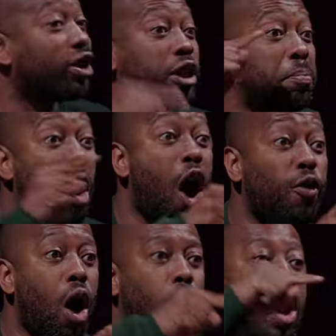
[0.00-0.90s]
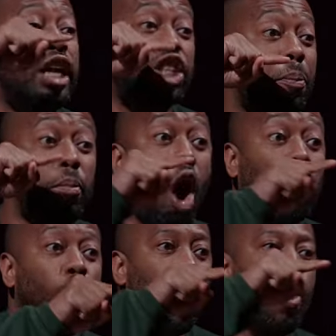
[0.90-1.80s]
tomorrow,
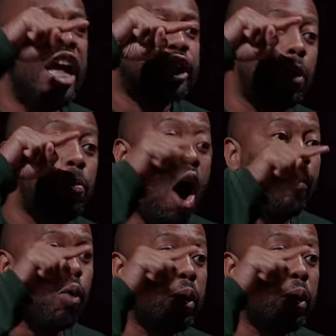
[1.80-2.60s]
tomorrow, tomorrow.